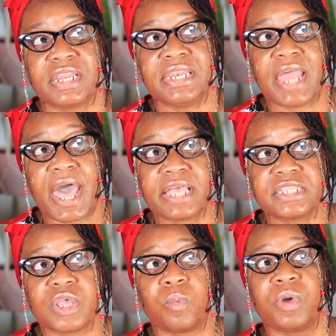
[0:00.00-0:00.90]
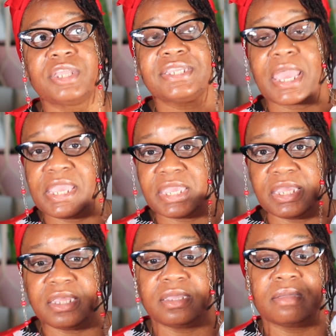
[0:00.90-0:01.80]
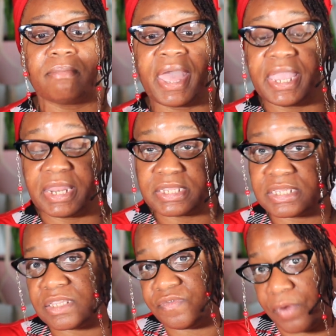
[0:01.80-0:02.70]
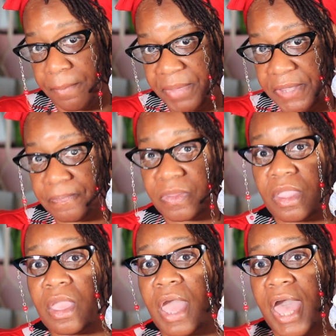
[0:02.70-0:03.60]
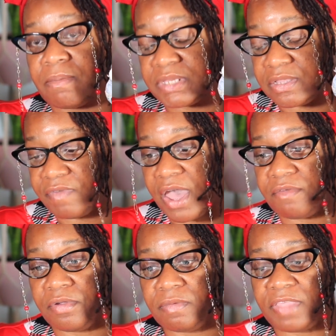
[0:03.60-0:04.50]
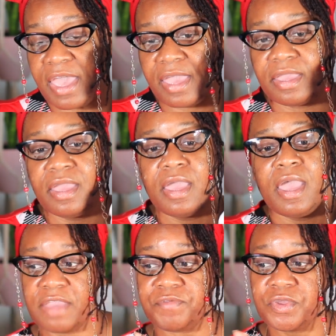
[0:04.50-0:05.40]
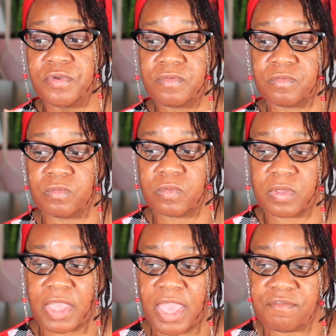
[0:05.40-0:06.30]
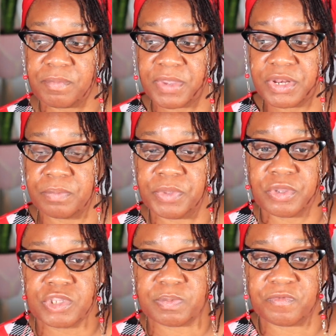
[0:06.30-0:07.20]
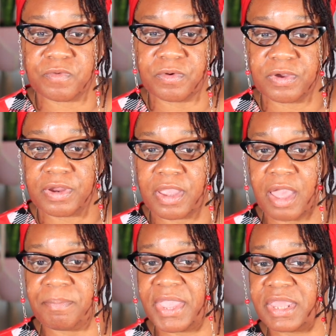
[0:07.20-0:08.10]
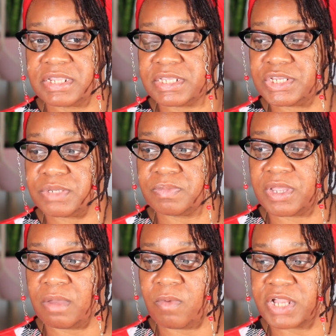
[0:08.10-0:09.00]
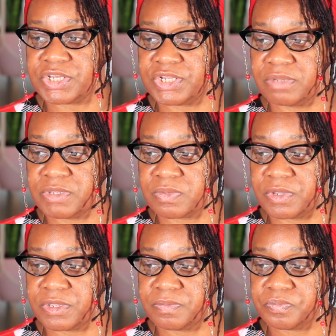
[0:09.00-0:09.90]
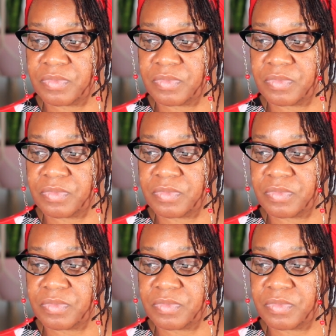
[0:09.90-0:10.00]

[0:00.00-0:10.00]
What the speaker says: not someone taking my innocence from me. I'm a survivor of that. If you ever been abused before, I'm paying attention, but I'm watching him as well.